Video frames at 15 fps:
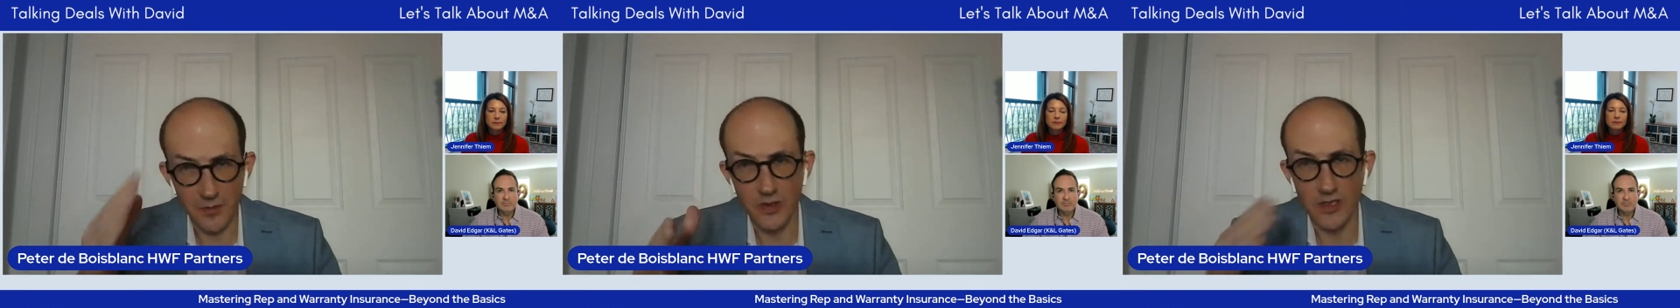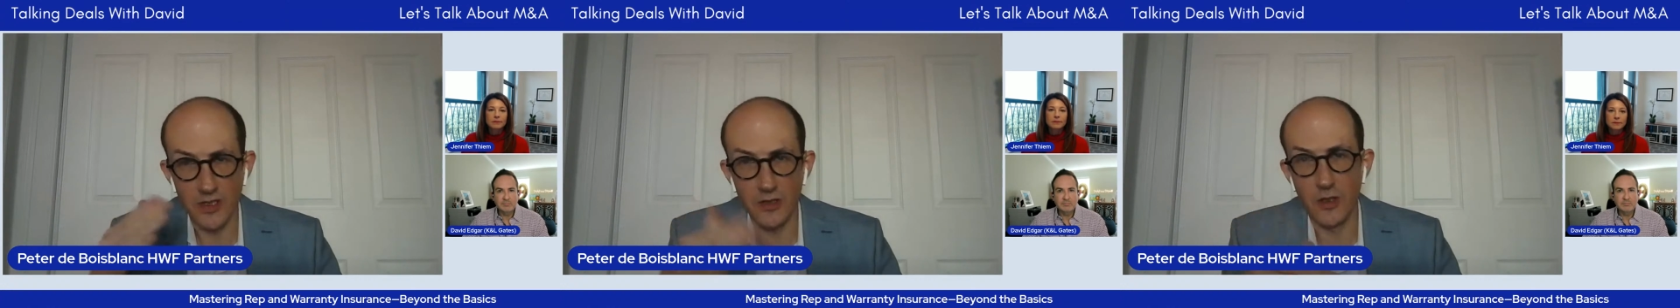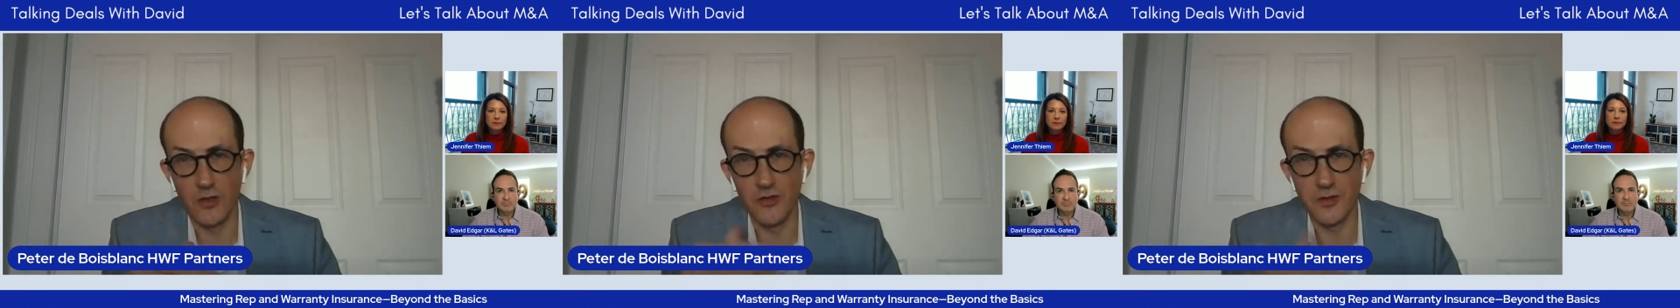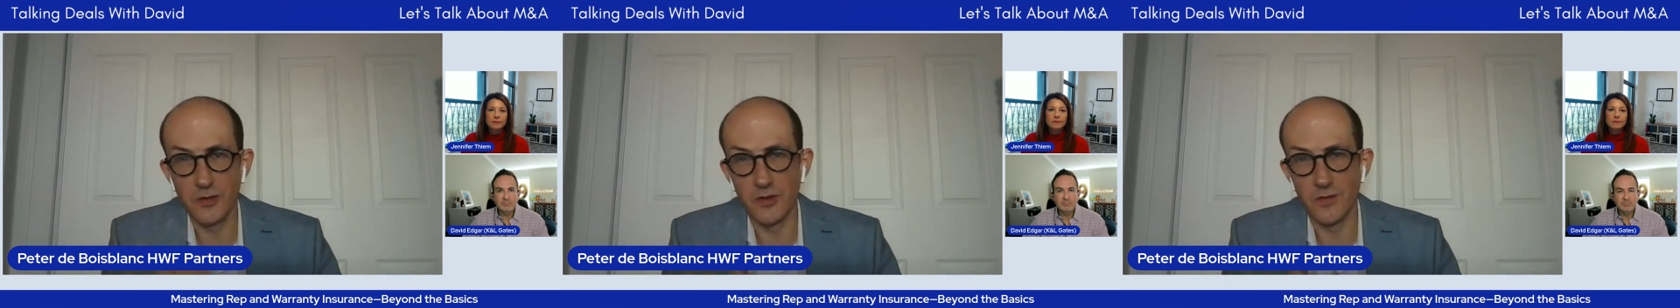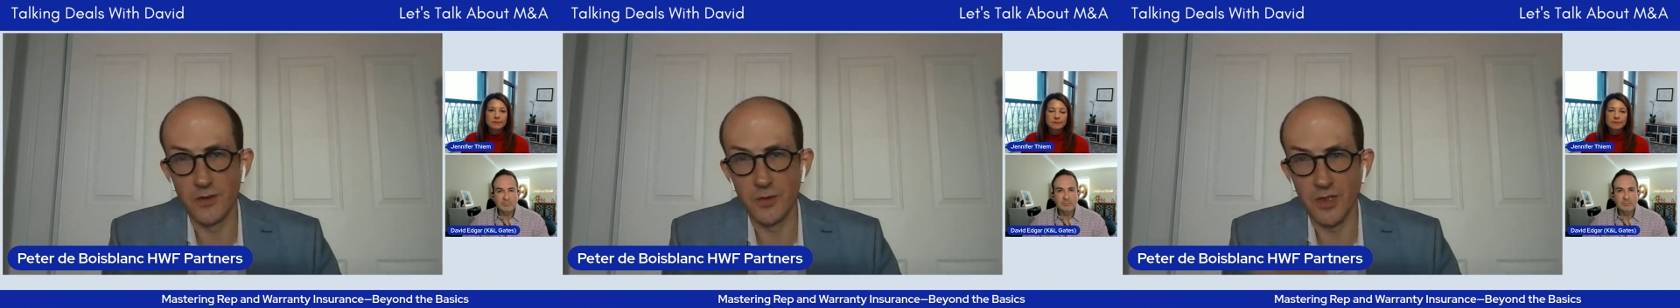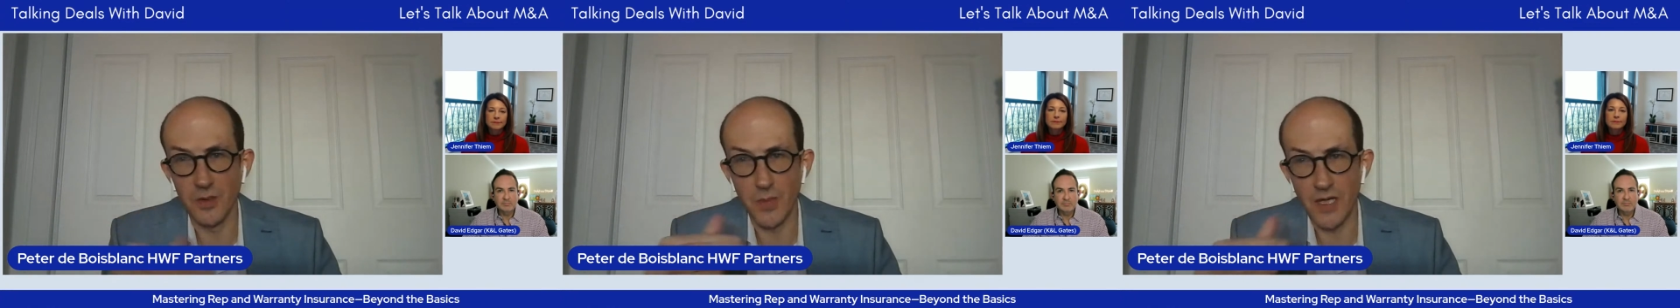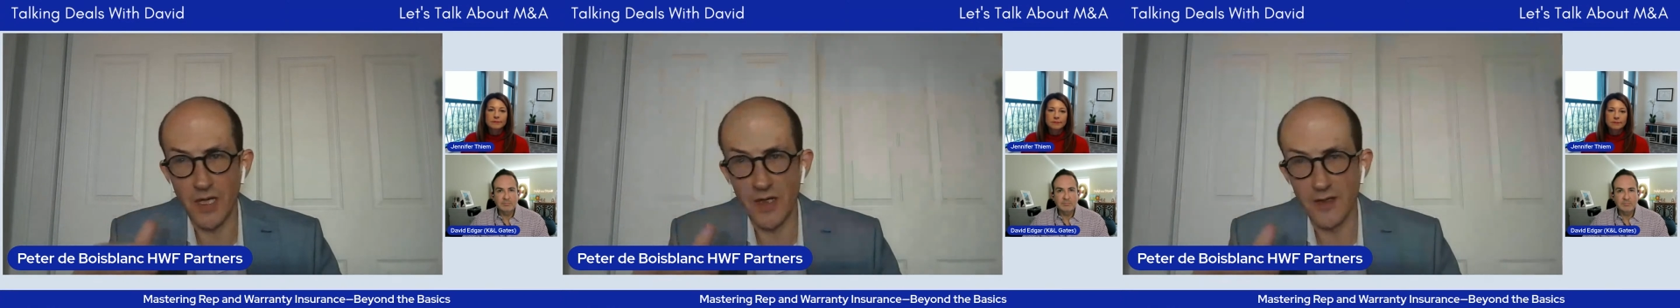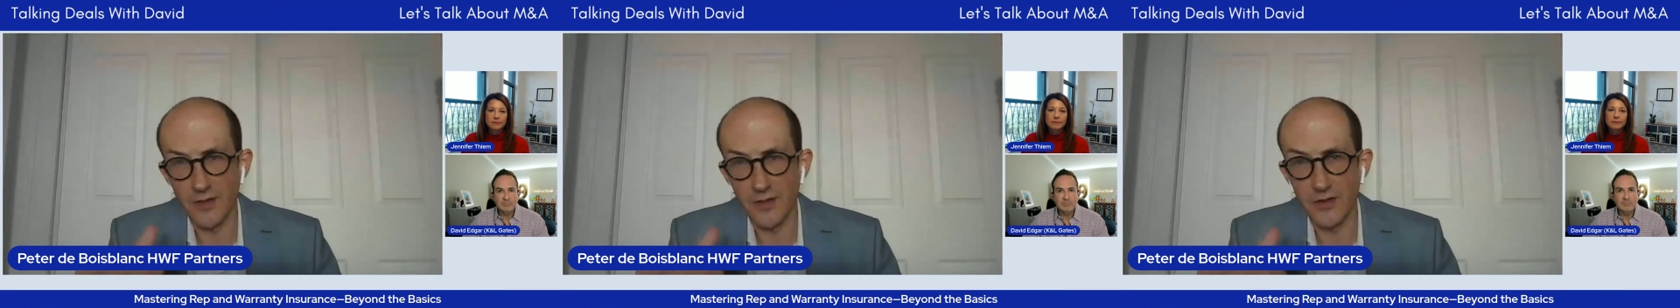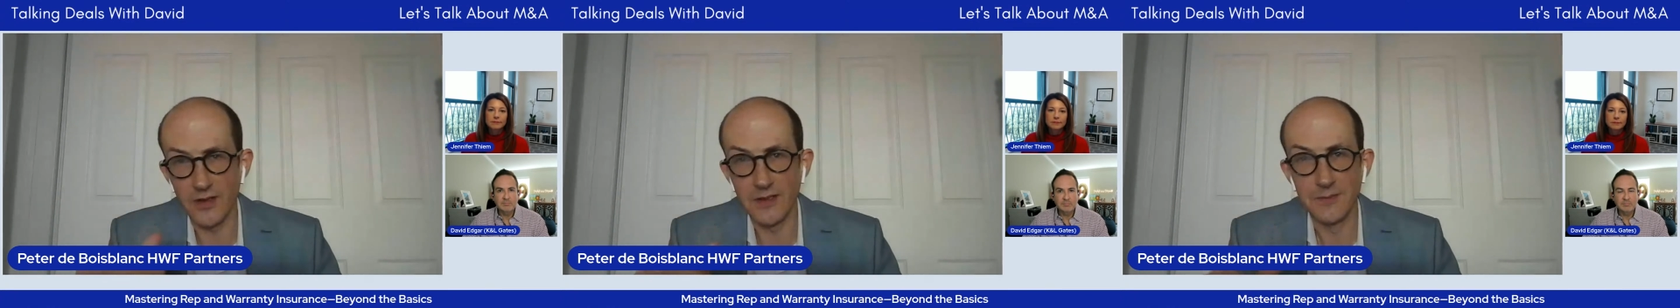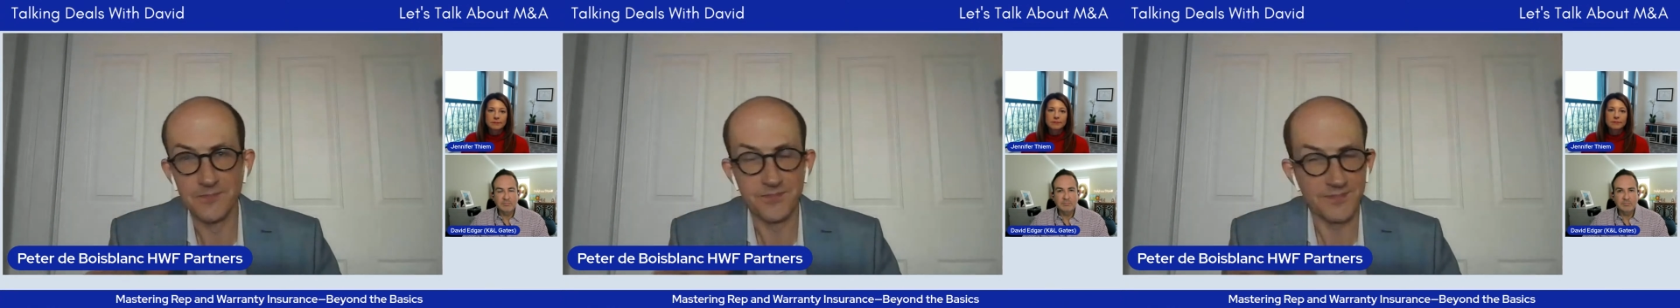and really closely reviewing a
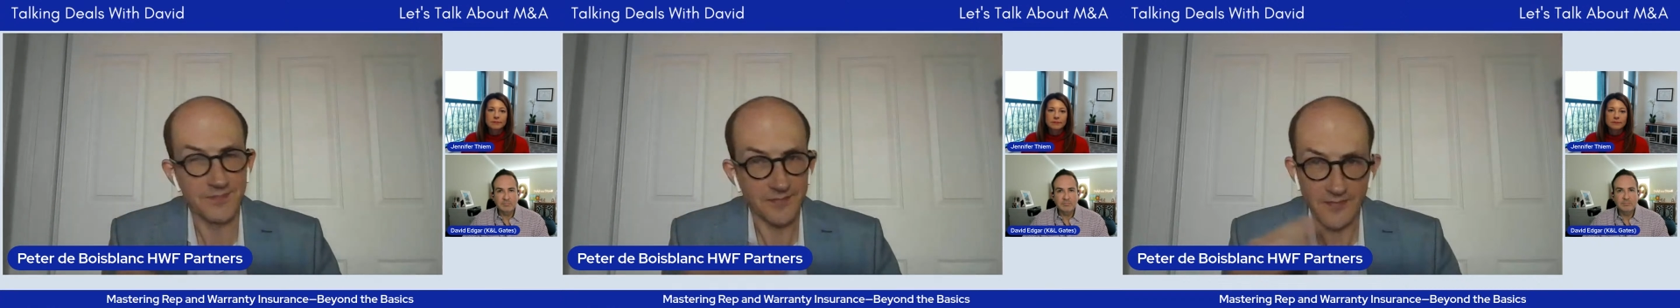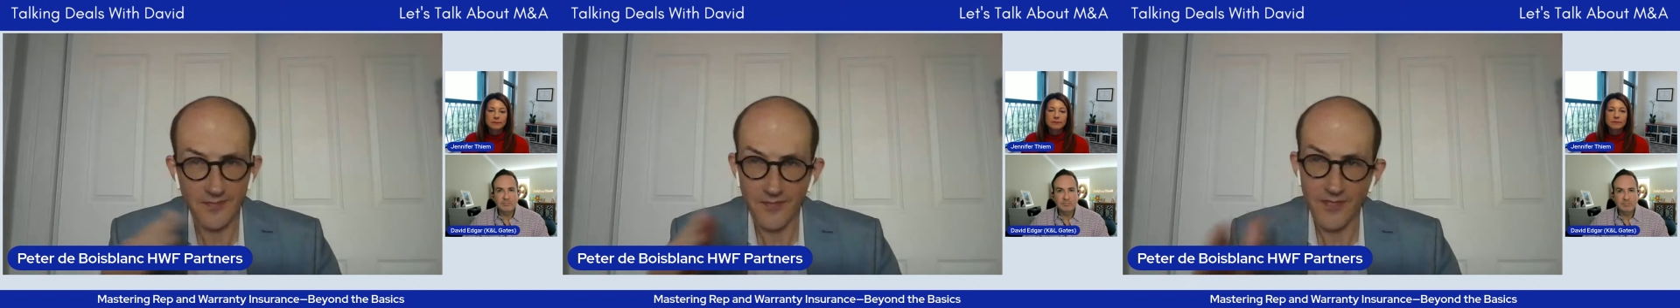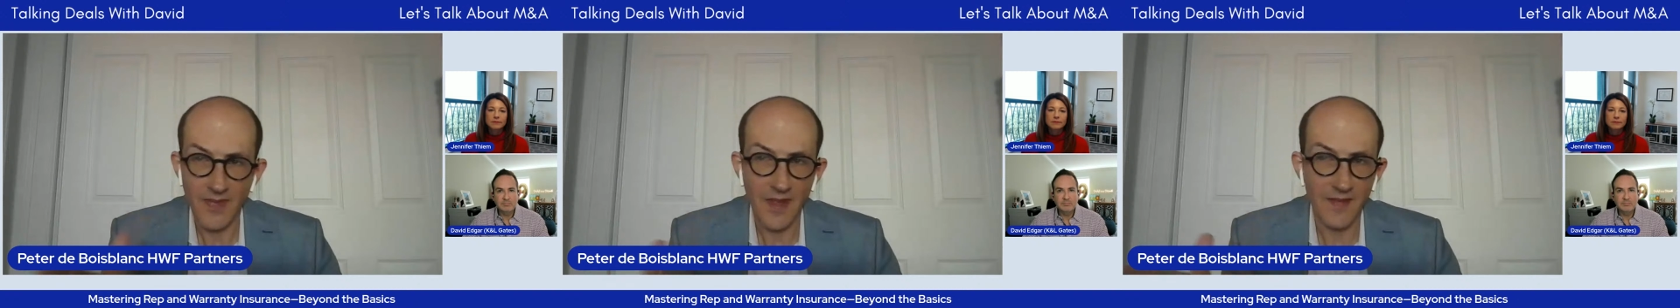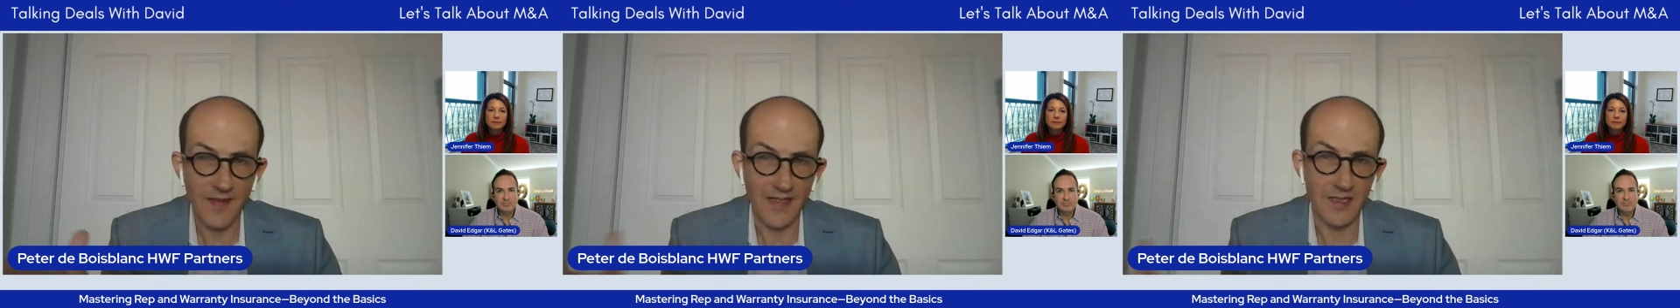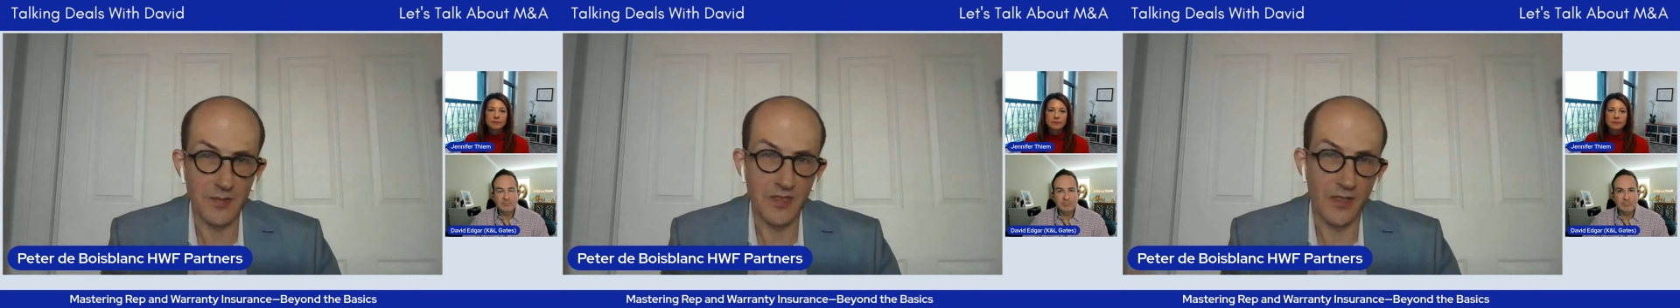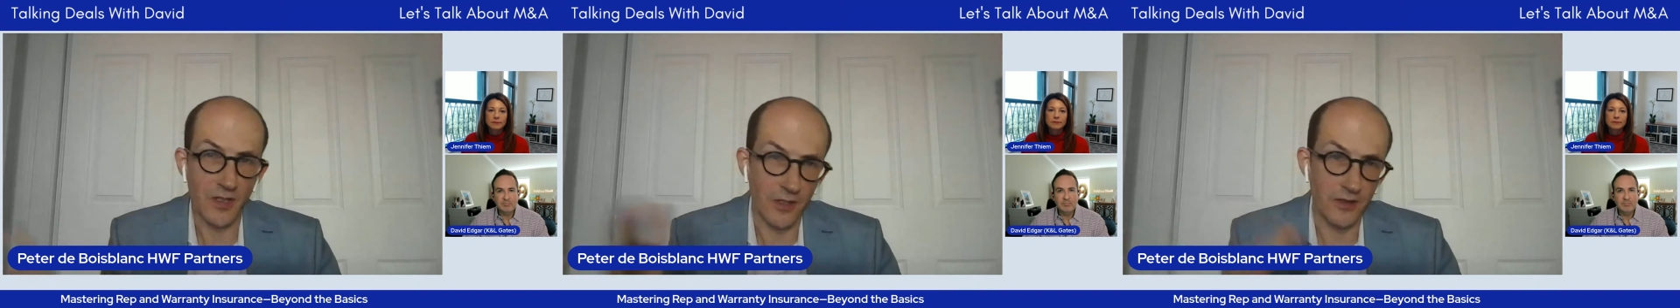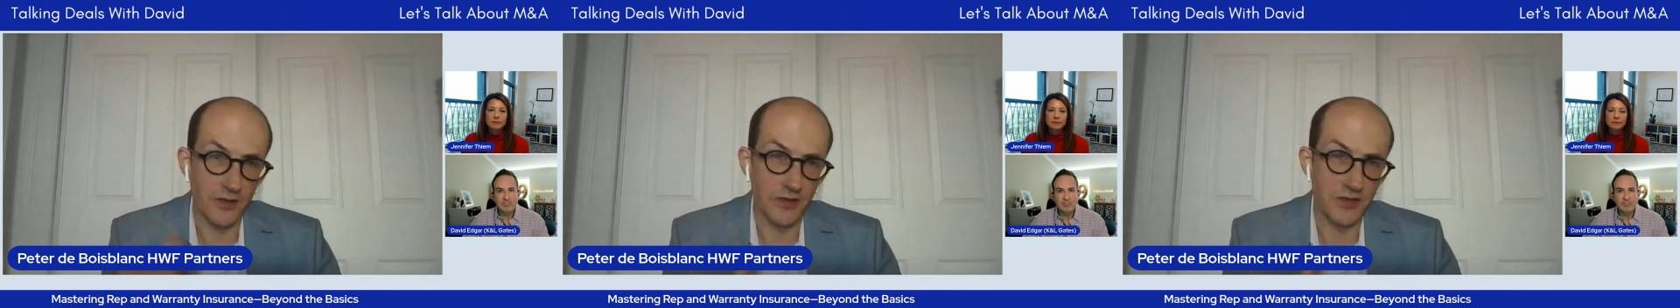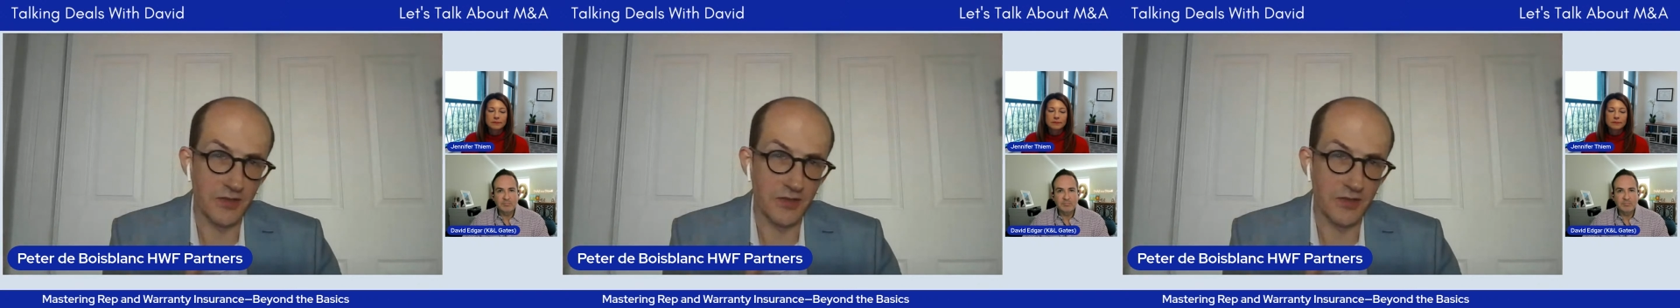policy? That can be harder.